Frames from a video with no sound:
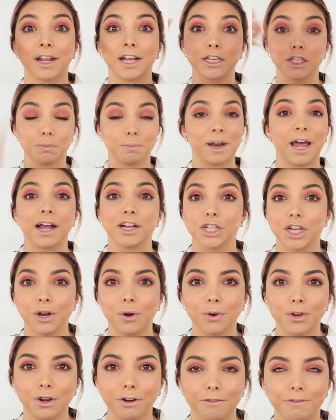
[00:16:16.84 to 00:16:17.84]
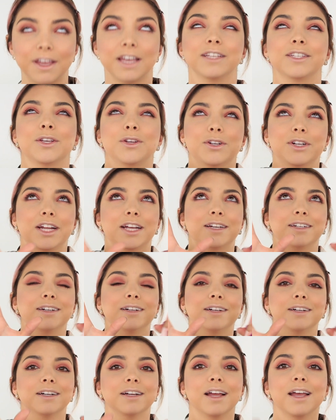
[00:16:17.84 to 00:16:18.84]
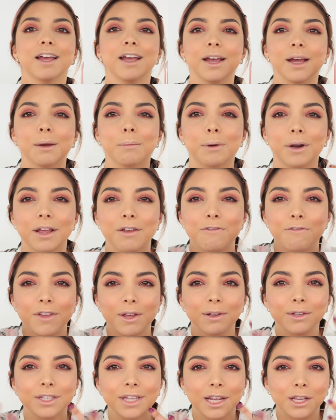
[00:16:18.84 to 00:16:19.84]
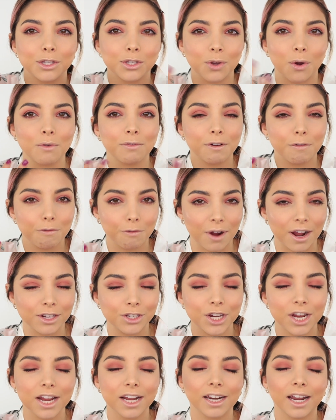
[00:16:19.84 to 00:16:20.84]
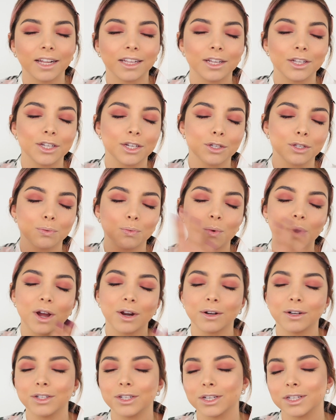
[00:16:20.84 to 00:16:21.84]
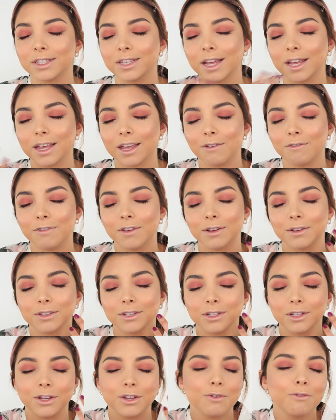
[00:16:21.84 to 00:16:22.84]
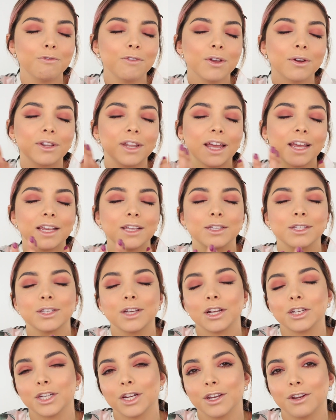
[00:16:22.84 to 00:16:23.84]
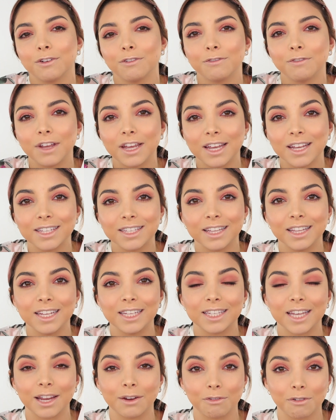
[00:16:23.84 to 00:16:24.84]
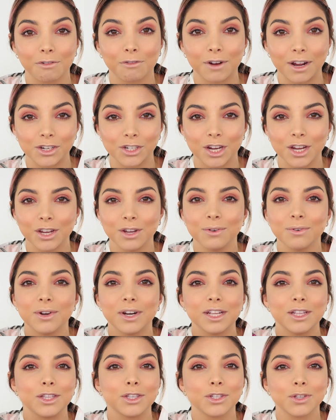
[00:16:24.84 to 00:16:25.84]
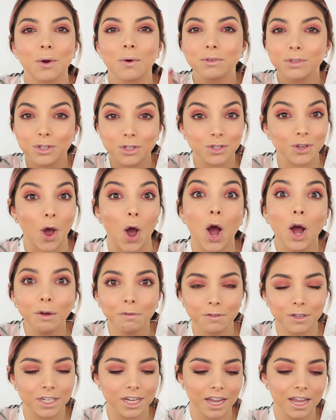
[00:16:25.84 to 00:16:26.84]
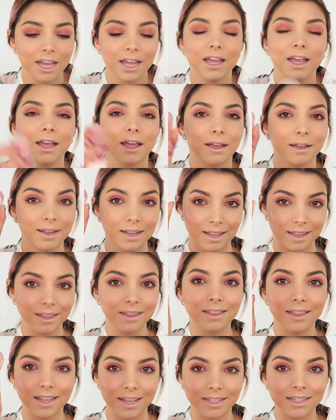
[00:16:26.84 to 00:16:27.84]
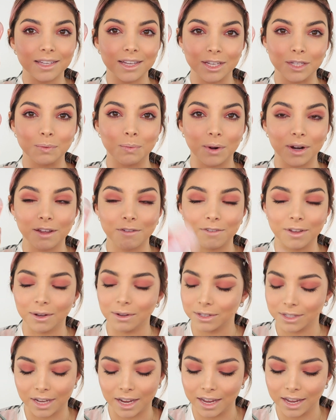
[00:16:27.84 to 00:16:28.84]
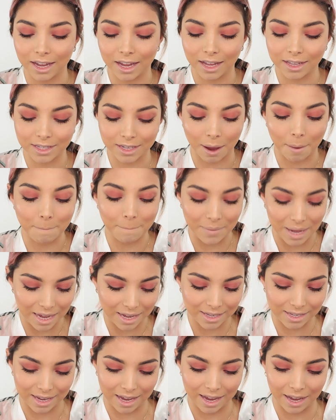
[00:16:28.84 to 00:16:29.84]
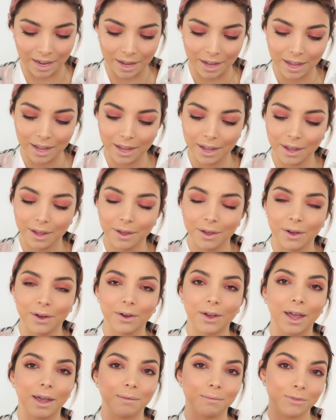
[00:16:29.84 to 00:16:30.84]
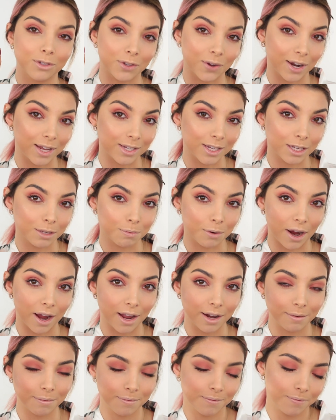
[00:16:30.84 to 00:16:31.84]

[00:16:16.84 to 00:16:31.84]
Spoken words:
splashing on your face, that you're like but it feels like so refreshing, like the just water, just like you feel like it's touching your face and it's like refreshing you, and it's so soft. This is what it feels like. It's amazing. Okay, so let's just spray it.